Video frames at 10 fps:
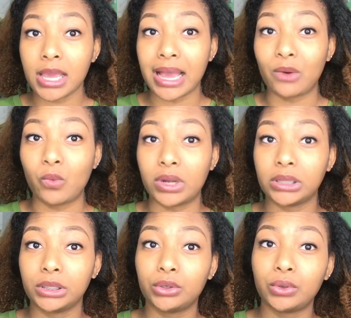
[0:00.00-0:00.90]
I want a
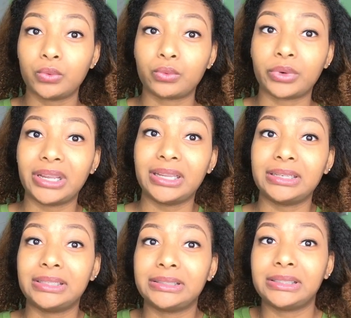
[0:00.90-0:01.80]
little
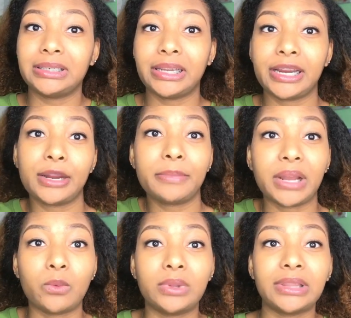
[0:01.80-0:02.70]
redness in there, but
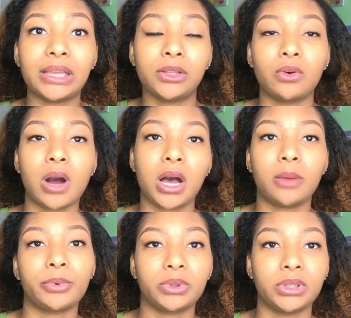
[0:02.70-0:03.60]
I want that little
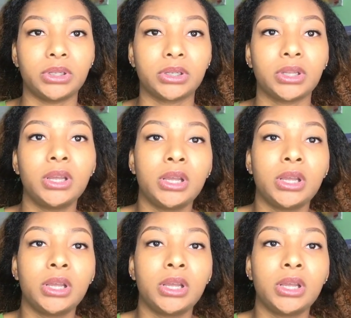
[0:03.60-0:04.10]
auburn look.